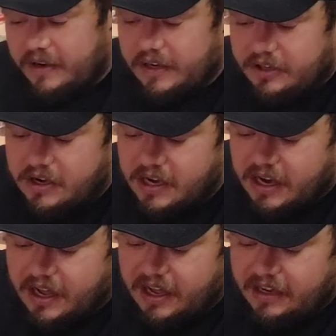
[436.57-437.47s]
we're going to turn
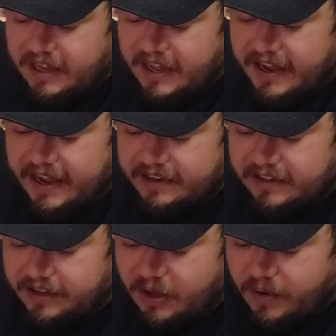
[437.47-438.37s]
it on
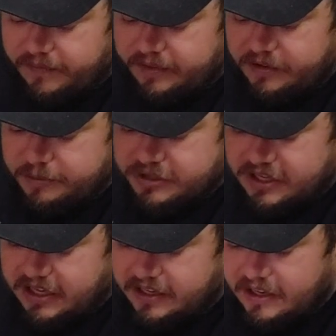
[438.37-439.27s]
and get going for the new
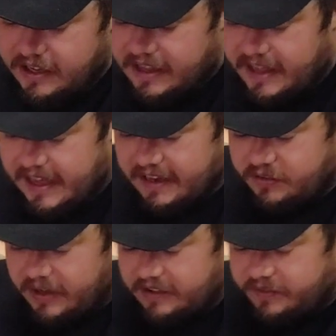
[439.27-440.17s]
machine
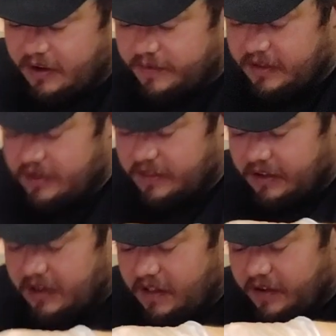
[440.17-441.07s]
and transfer over
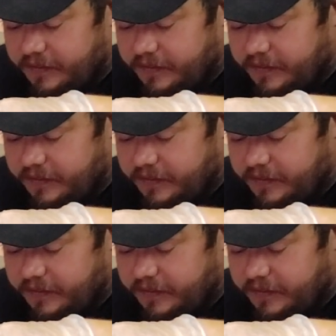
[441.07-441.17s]
the color